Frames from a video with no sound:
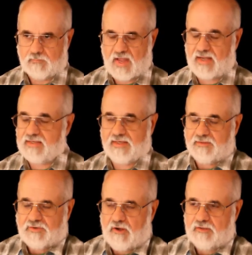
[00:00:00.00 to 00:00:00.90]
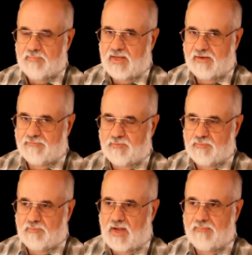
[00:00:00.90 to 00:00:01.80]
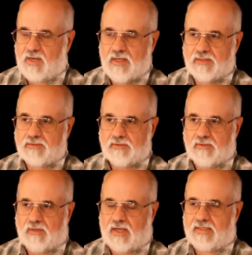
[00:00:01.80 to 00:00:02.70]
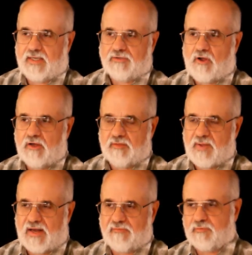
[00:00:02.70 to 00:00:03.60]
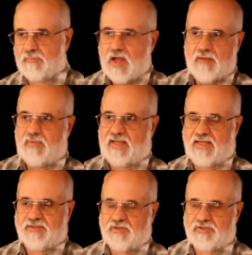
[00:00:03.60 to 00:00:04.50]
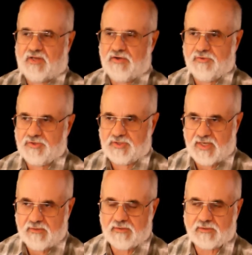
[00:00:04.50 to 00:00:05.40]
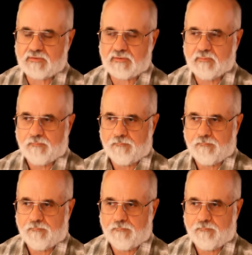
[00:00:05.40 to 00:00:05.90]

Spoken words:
I can't talk about it from my mind. I can't talk about it from, my head doesn't understand this.